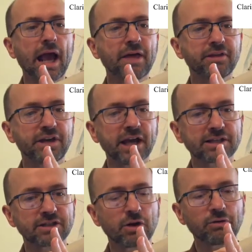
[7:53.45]
and the
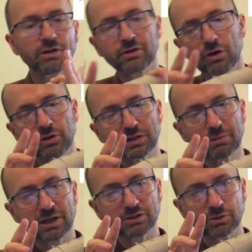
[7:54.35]
next note, you'll notice
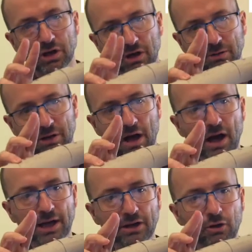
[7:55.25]
because we're talking about
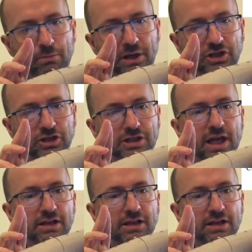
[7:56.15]
high and low pitches,